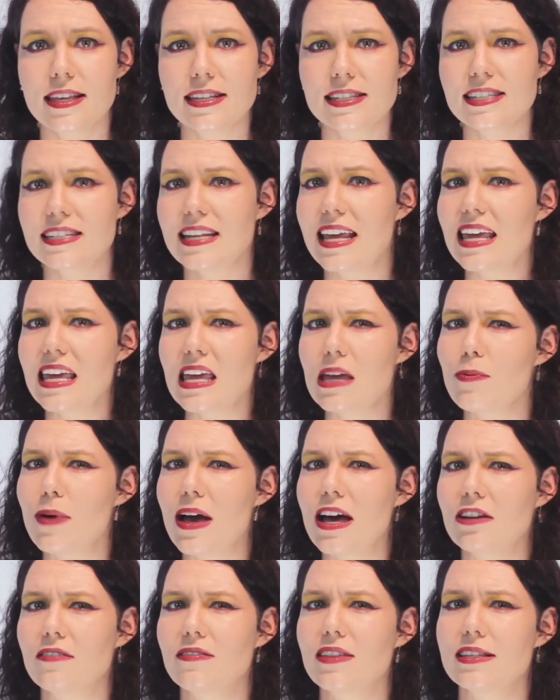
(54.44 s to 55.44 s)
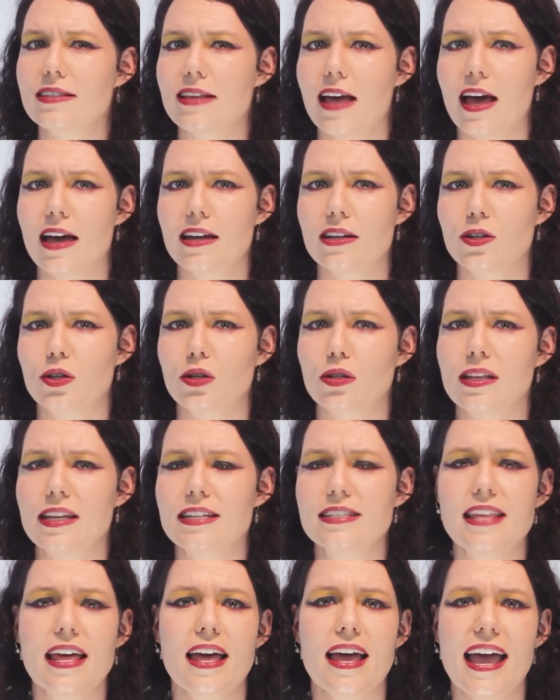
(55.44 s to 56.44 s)
The sneaky part of this article
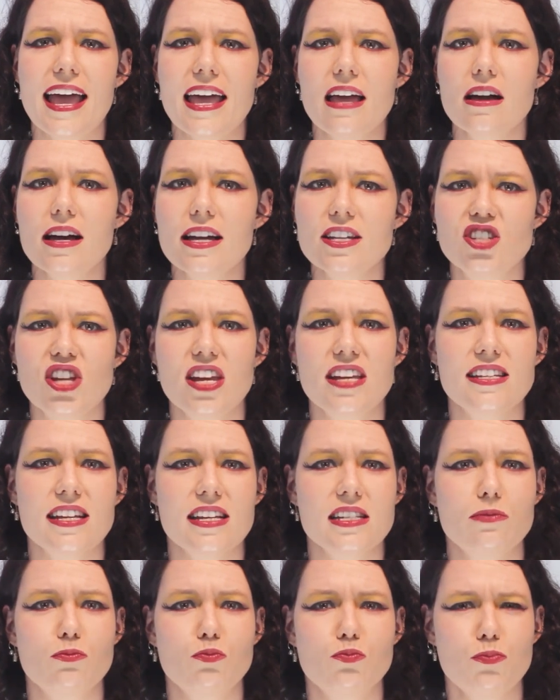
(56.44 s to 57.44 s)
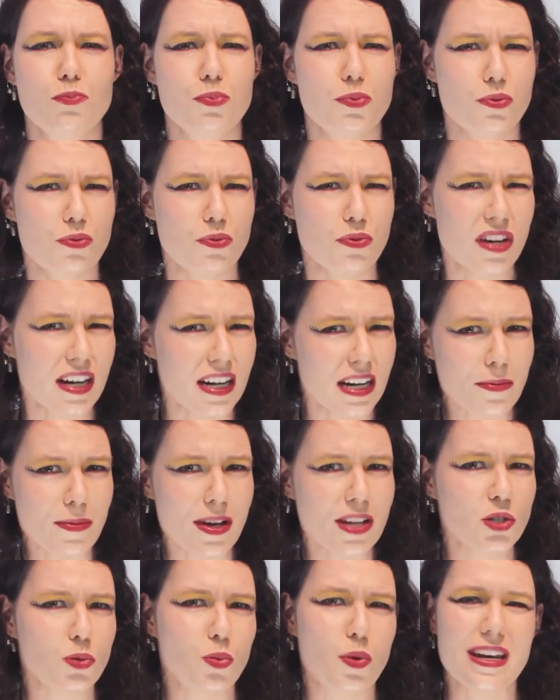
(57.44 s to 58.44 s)
is that AIG does pretty
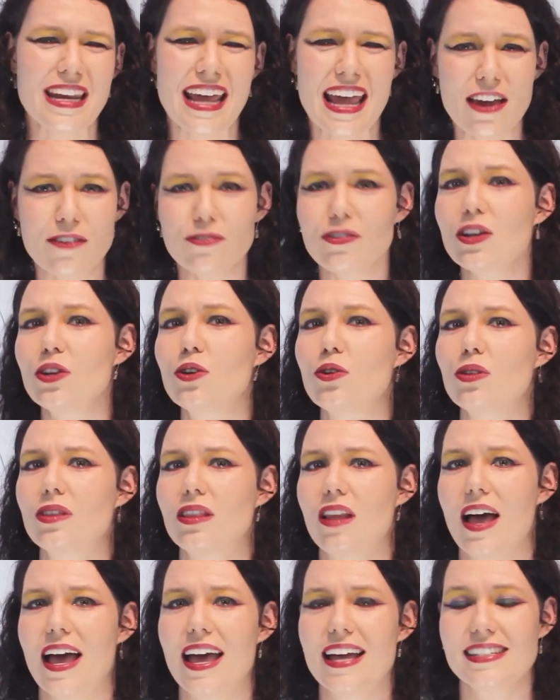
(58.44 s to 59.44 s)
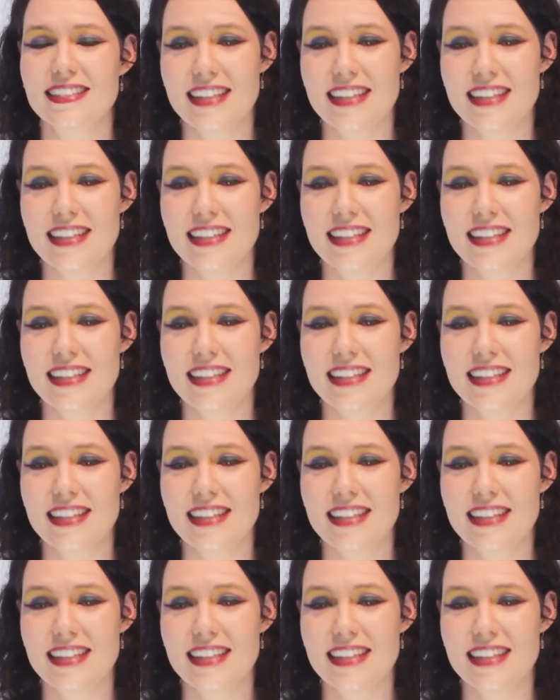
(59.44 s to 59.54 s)
much what every good liar